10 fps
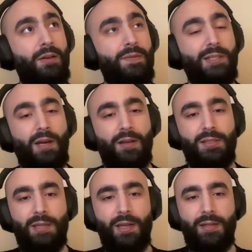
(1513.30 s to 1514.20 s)
of Solana
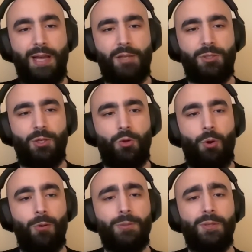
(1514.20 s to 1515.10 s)
state is actually
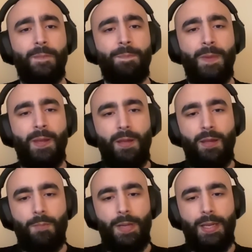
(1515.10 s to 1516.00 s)
cold,
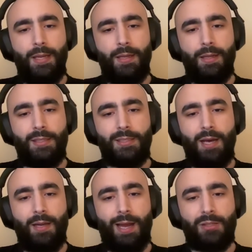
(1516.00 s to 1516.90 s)
meaning it's
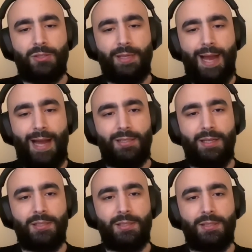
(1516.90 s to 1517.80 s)
not actually
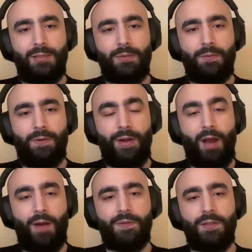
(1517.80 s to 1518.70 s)
accessed very
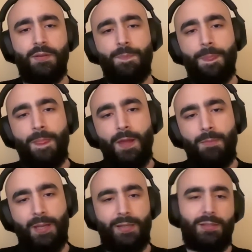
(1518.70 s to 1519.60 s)
often,
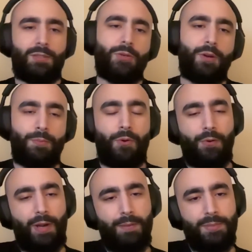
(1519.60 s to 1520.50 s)
because certain
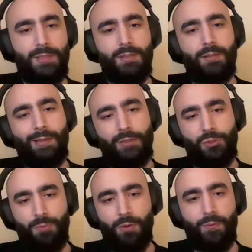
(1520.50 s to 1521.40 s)
programs like
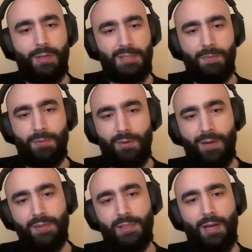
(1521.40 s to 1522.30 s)
Jupyter, for example, are
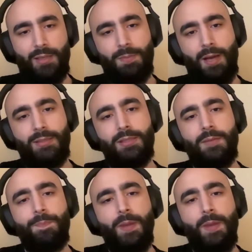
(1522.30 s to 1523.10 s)
obviously hotspots,